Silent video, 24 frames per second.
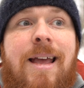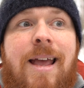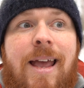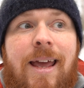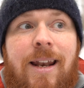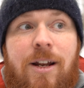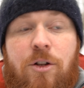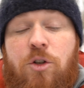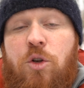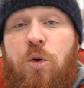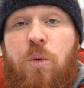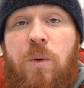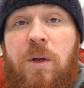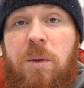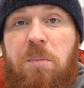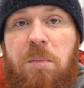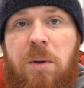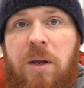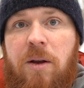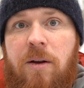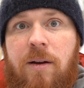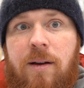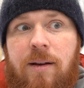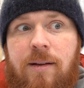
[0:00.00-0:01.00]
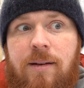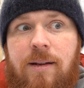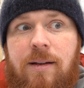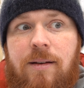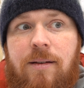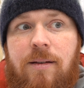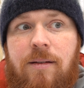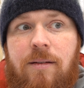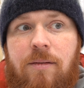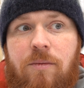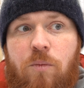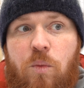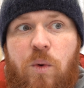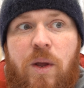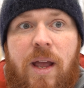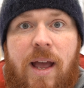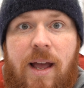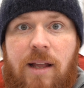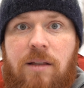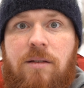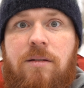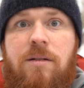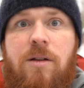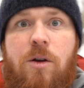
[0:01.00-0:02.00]
in a 2-week period, and we
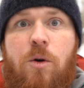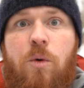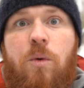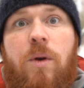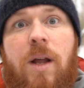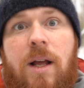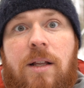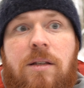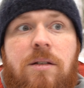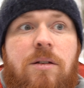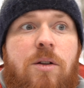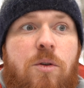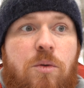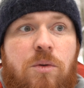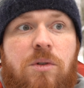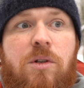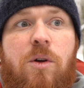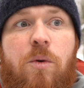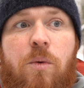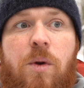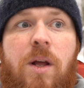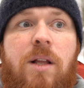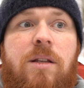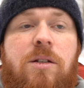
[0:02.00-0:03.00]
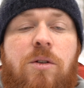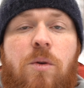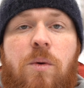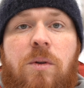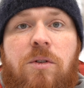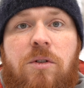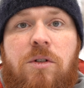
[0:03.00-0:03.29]
had snow, not snow, snow, not snow.